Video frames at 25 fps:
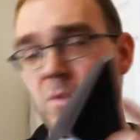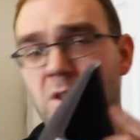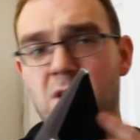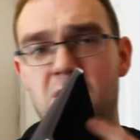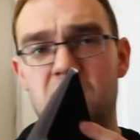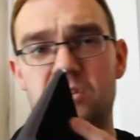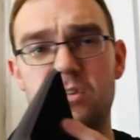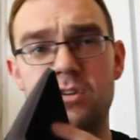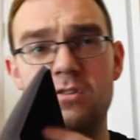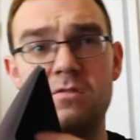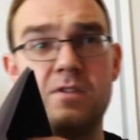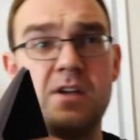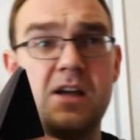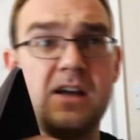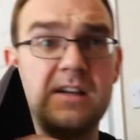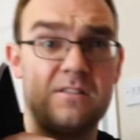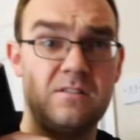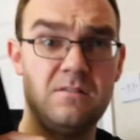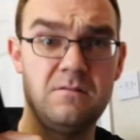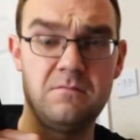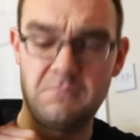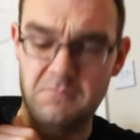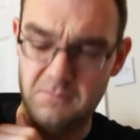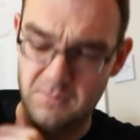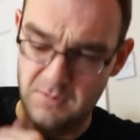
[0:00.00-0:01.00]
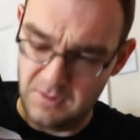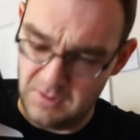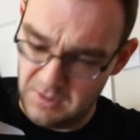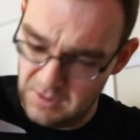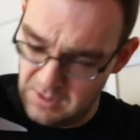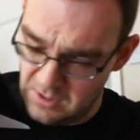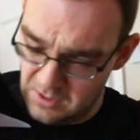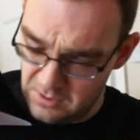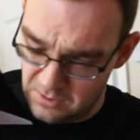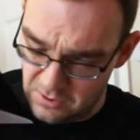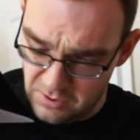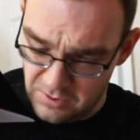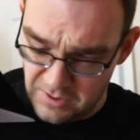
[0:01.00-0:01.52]
2000,
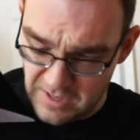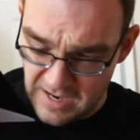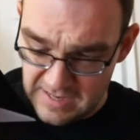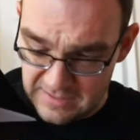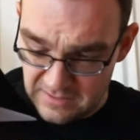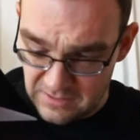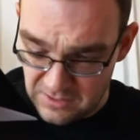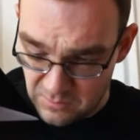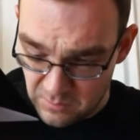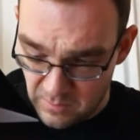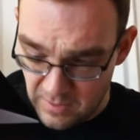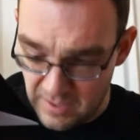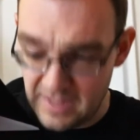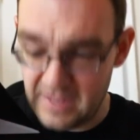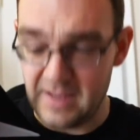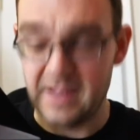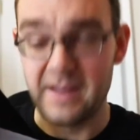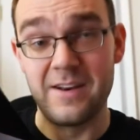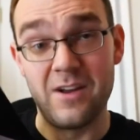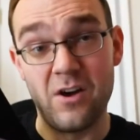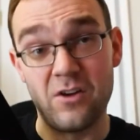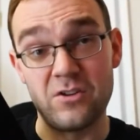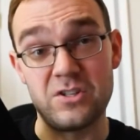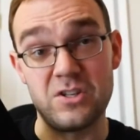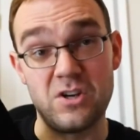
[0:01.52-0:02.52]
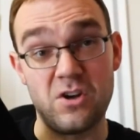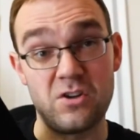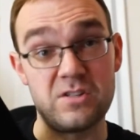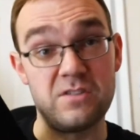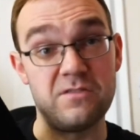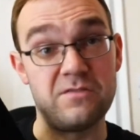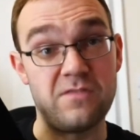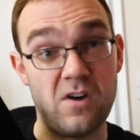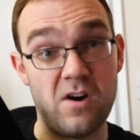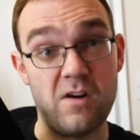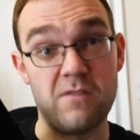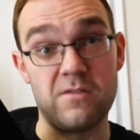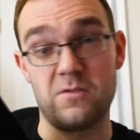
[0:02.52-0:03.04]
2020 and
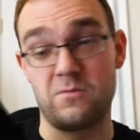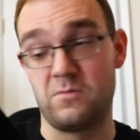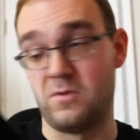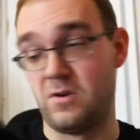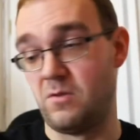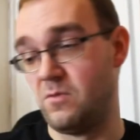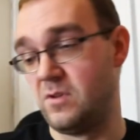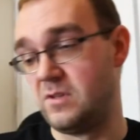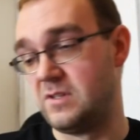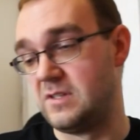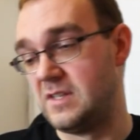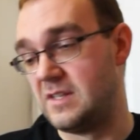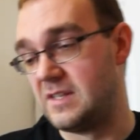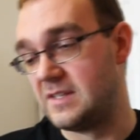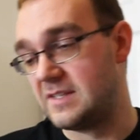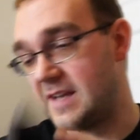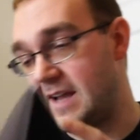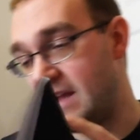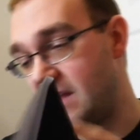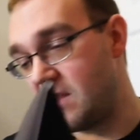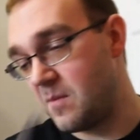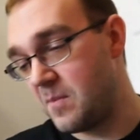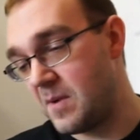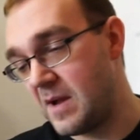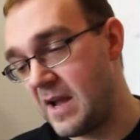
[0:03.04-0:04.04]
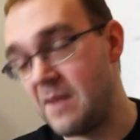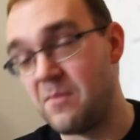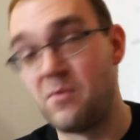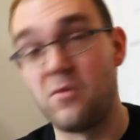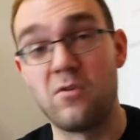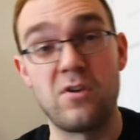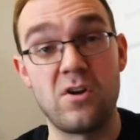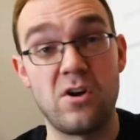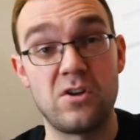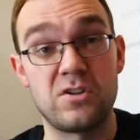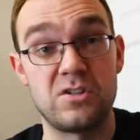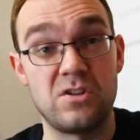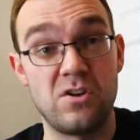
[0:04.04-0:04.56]
1995 the one I wanted to say on the paper, or
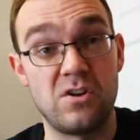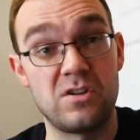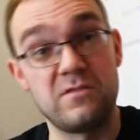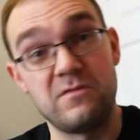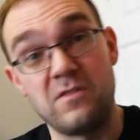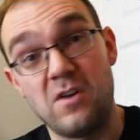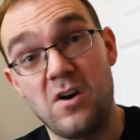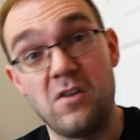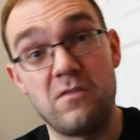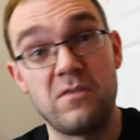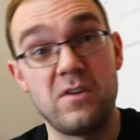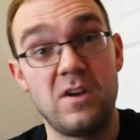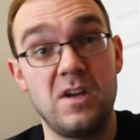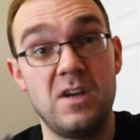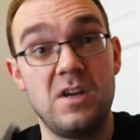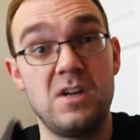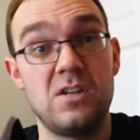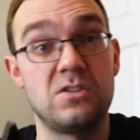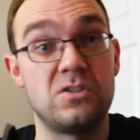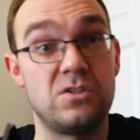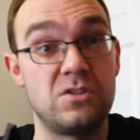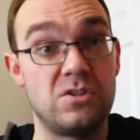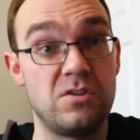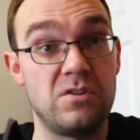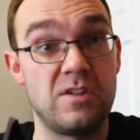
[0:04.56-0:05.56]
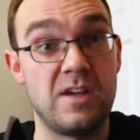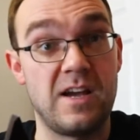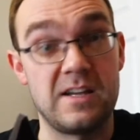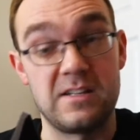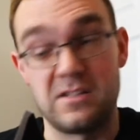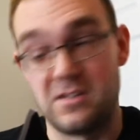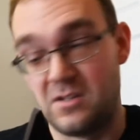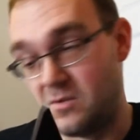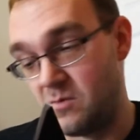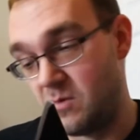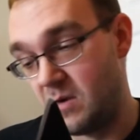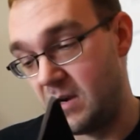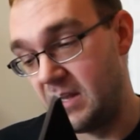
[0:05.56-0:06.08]
1995 to
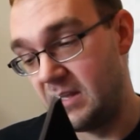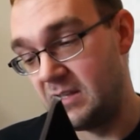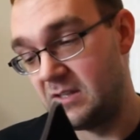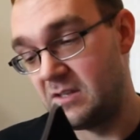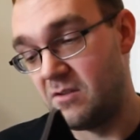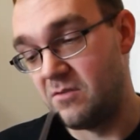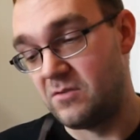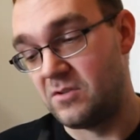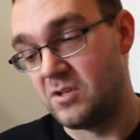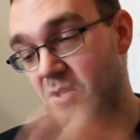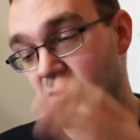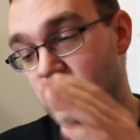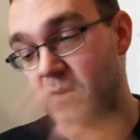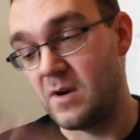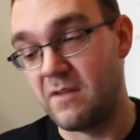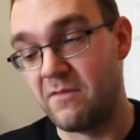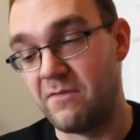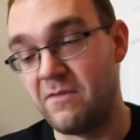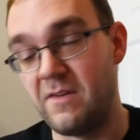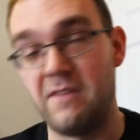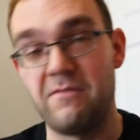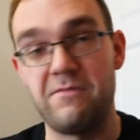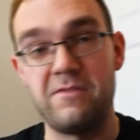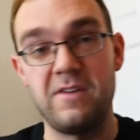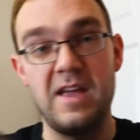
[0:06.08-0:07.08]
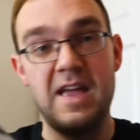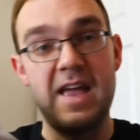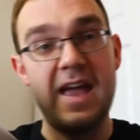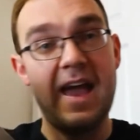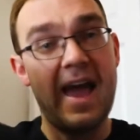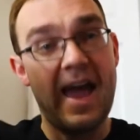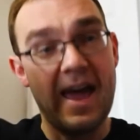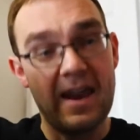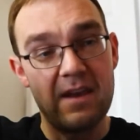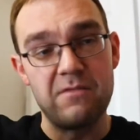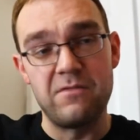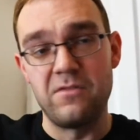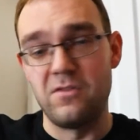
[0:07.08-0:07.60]
2020, so it's the 25th
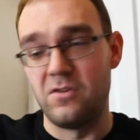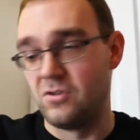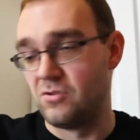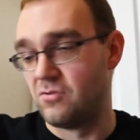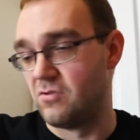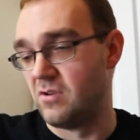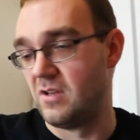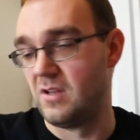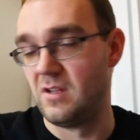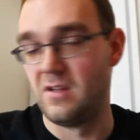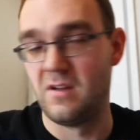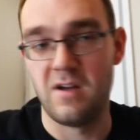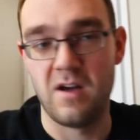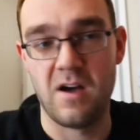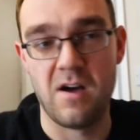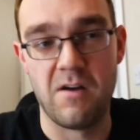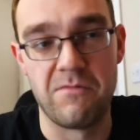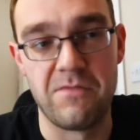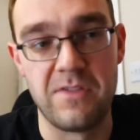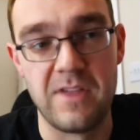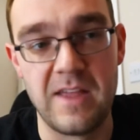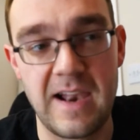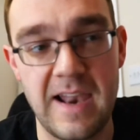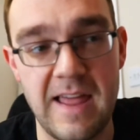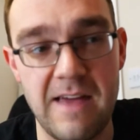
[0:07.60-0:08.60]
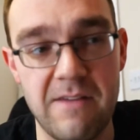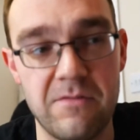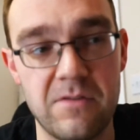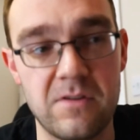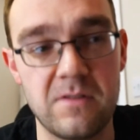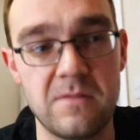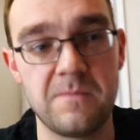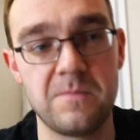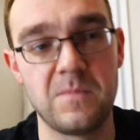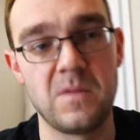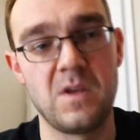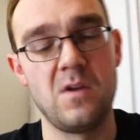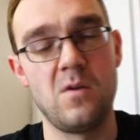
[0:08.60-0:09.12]
anniversary of the 11.
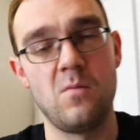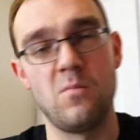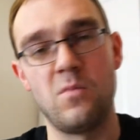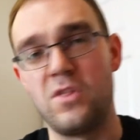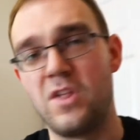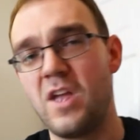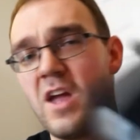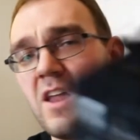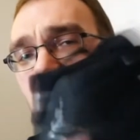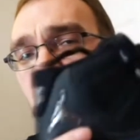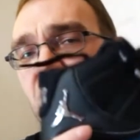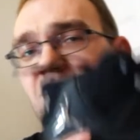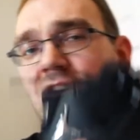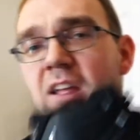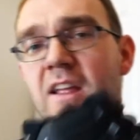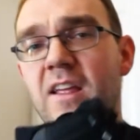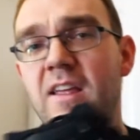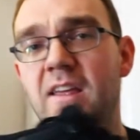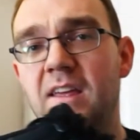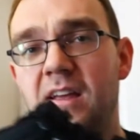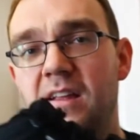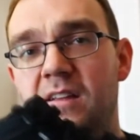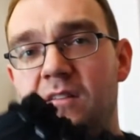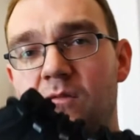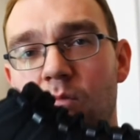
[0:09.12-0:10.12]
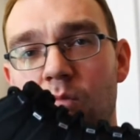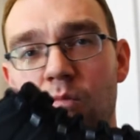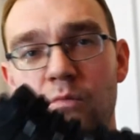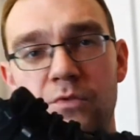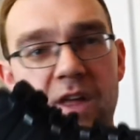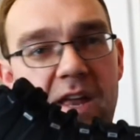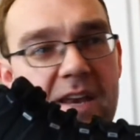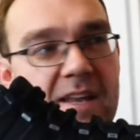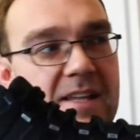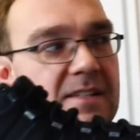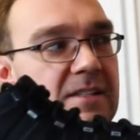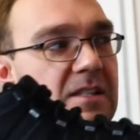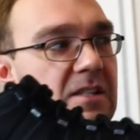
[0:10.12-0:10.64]
But the only thing
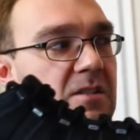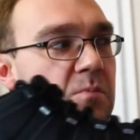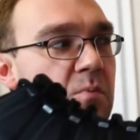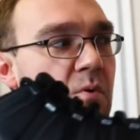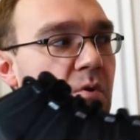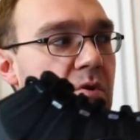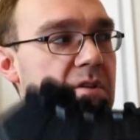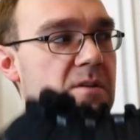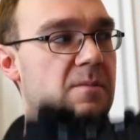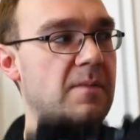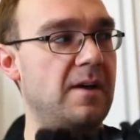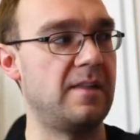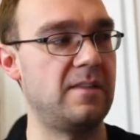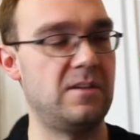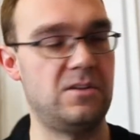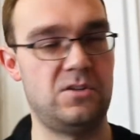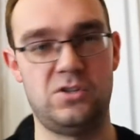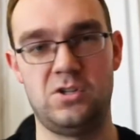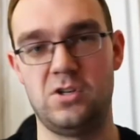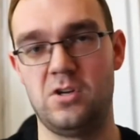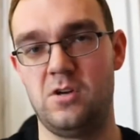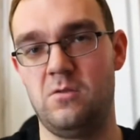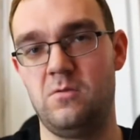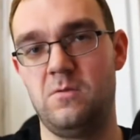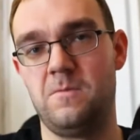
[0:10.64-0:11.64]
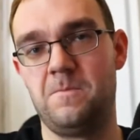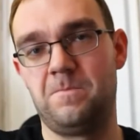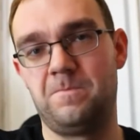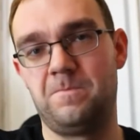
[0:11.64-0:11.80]
that is disappointing about this shoe,